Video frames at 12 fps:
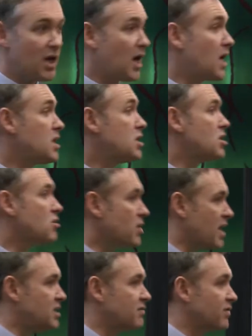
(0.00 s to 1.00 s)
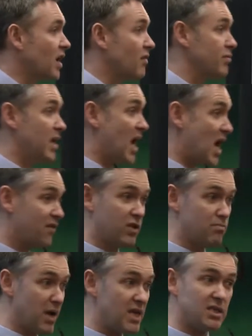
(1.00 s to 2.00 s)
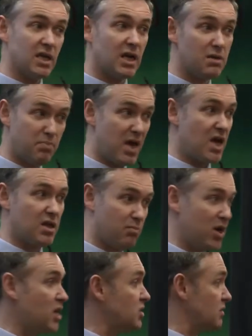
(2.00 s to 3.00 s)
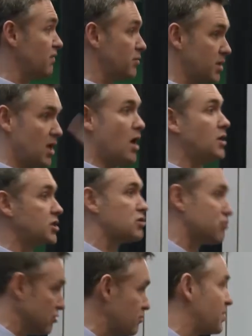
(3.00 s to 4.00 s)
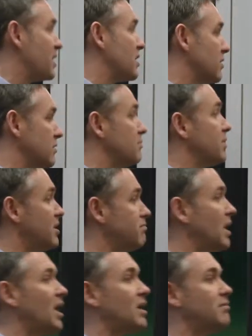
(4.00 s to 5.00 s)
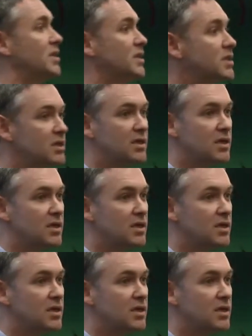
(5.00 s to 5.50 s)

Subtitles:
and you, heads of government, have to basically pick the person from the largest group in the European Parliament.